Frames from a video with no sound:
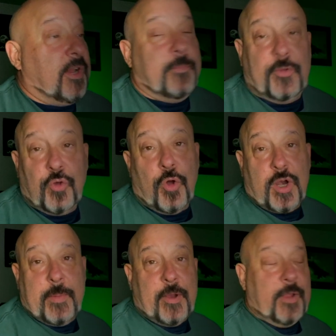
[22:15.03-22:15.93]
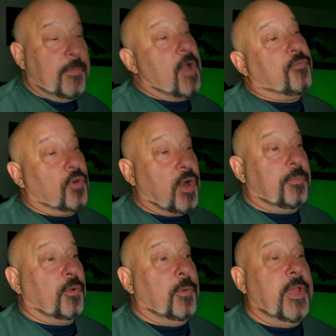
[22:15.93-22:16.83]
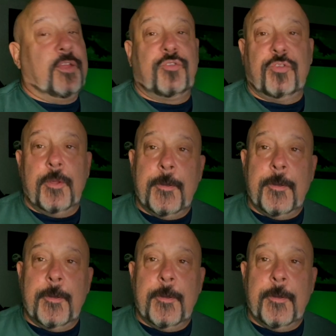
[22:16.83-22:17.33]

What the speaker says: I've been talking about him now for a couple of weeks.